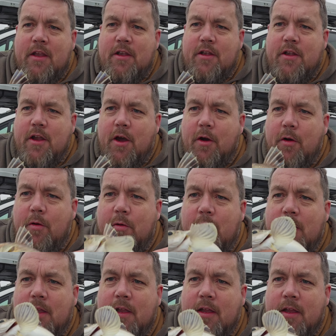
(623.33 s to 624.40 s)
no
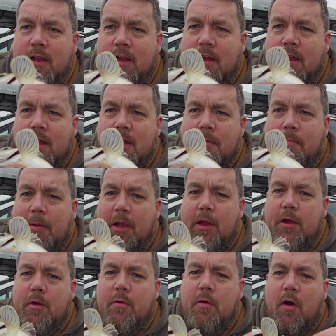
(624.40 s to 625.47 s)

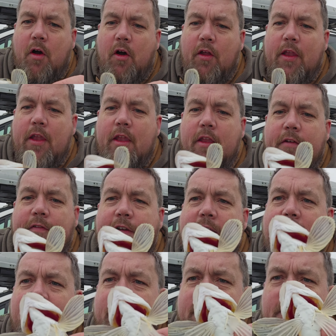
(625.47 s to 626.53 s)
blue on the
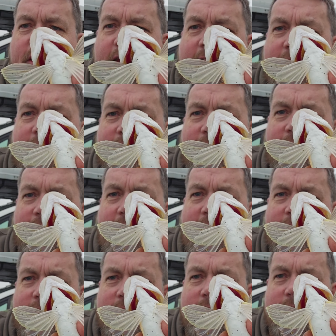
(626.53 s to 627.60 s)
fins, on any of the
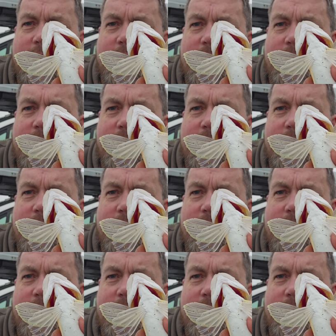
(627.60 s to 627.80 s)
fins.